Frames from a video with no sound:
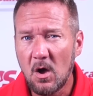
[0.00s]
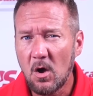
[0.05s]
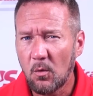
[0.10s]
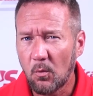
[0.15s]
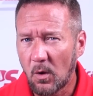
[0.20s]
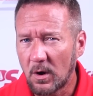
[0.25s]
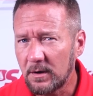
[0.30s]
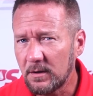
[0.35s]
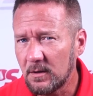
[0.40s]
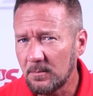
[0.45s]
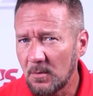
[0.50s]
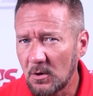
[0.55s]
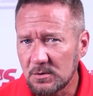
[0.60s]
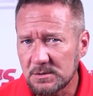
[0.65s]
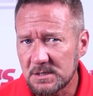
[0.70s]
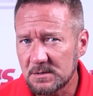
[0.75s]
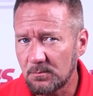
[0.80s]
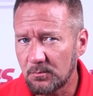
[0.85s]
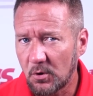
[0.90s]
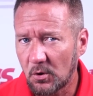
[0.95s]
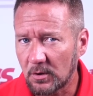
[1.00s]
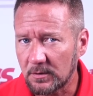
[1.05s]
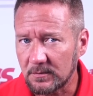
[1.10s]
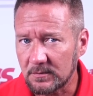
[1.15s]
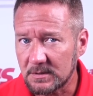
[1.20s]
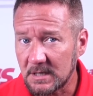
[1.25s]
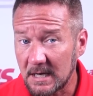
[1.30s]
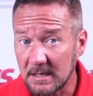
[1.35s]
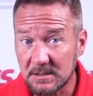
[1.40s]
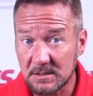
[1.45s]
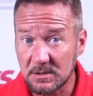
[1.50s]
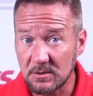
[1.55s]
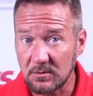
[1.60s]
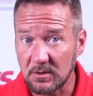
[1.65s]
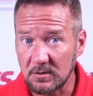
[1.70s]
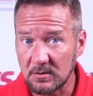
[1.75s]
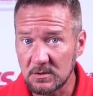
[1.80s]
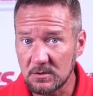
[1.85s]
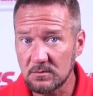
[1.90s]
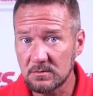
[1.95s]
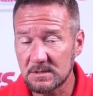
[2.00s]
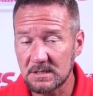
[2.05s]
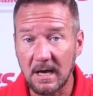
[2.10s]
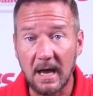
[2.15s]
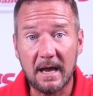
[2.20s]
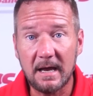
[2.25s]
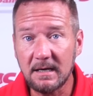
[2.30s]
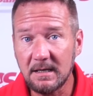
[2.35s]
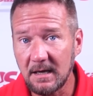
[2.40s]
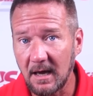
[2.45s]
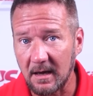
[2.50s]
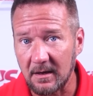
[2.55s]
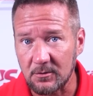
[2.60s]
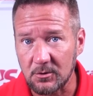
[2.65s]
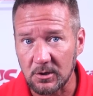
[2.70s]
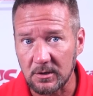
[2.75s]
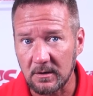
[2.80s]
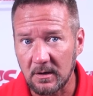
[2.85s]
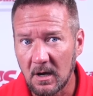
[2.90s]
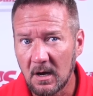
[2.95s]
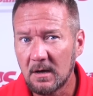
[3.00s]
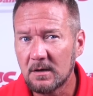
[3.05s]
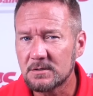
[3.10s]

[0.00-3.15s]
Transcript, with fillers: one of the most important tests you can do to any engine